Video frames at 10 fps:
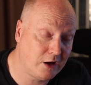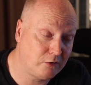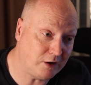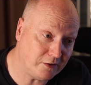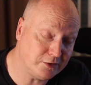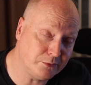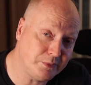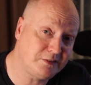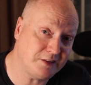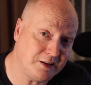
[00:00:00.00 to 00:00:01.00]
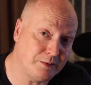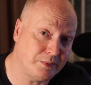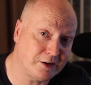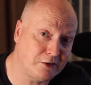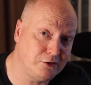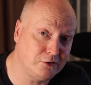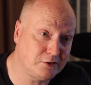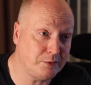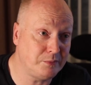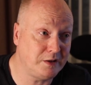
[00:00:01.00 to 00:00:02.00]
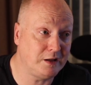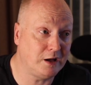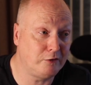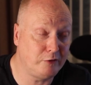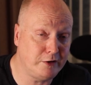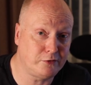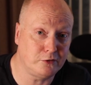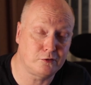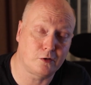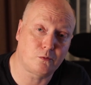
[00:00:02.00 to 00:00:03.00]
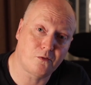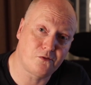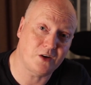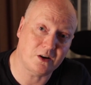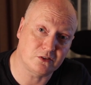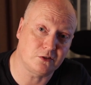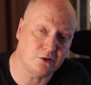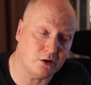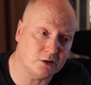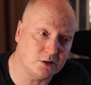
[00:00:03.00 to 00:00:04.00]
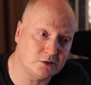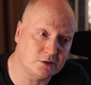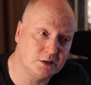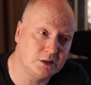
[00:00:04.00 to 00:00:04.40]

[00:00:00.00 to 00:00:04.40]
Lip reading: rather than me send it back and you send me a refund for $1,000,